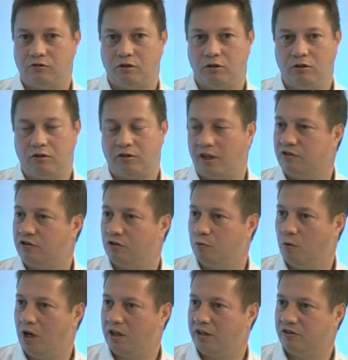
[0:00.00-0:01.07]
look at as
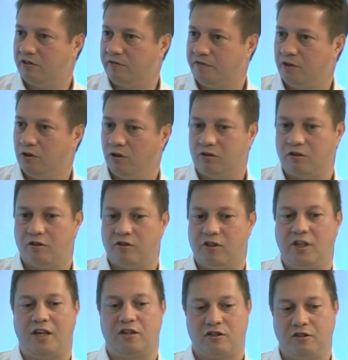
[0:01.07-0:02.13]
well is if you look at
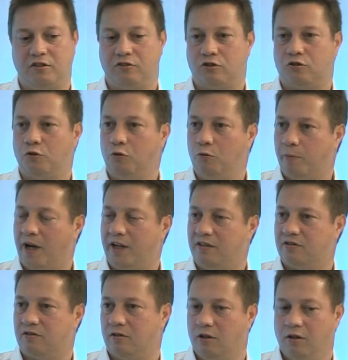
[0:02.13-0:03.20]
the actual install
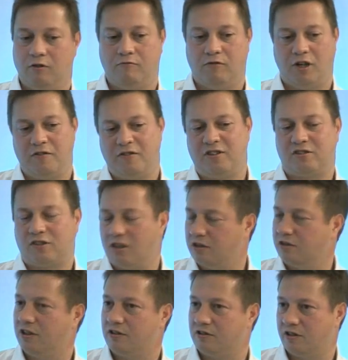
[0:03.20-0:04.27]
base, right, and this kind
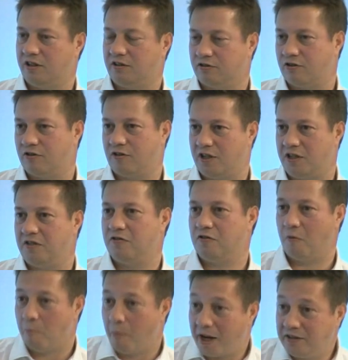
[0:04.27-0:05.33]
of does link to
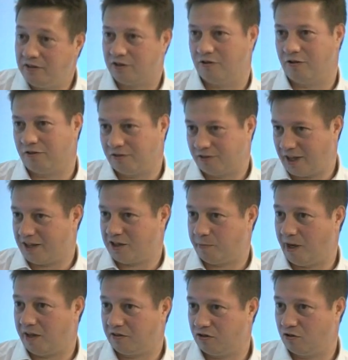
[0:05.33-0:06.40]
the maintenance
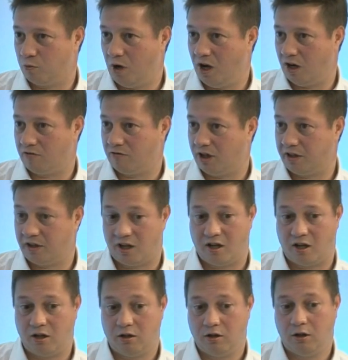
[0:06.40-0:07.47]
aspect as well, right
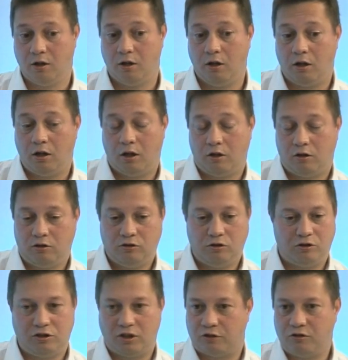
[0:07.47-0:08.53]
here.
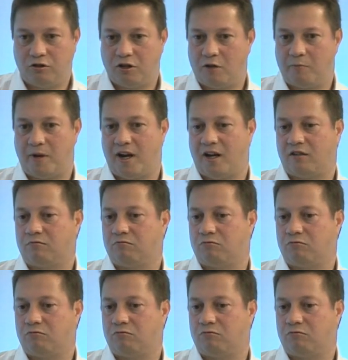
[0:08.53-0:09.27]
You go back